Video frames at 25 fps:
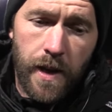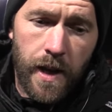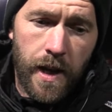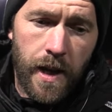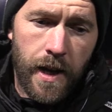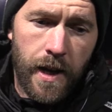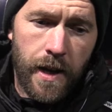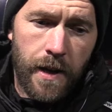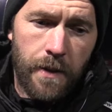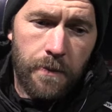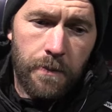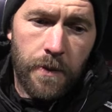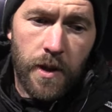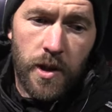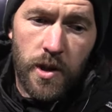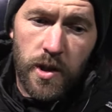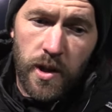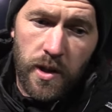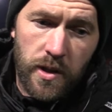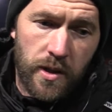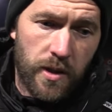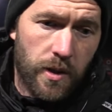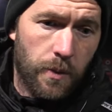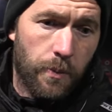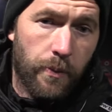um, the
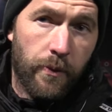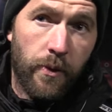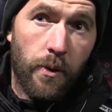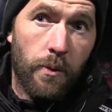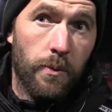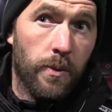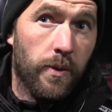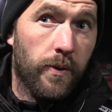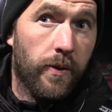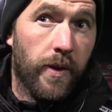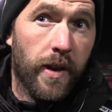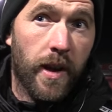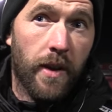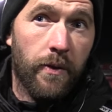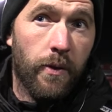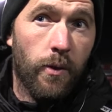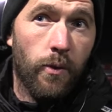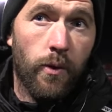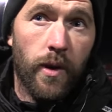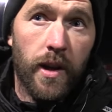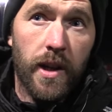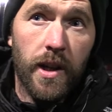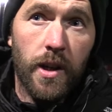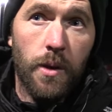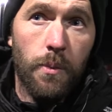Chester performance with another
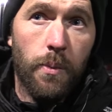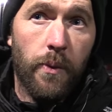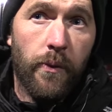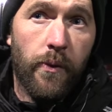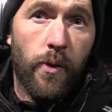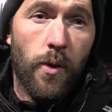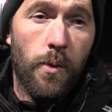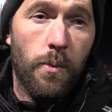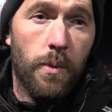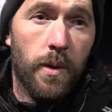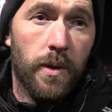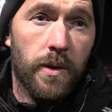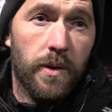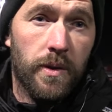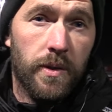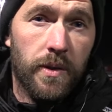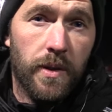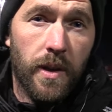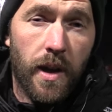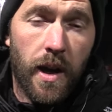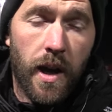really good performance.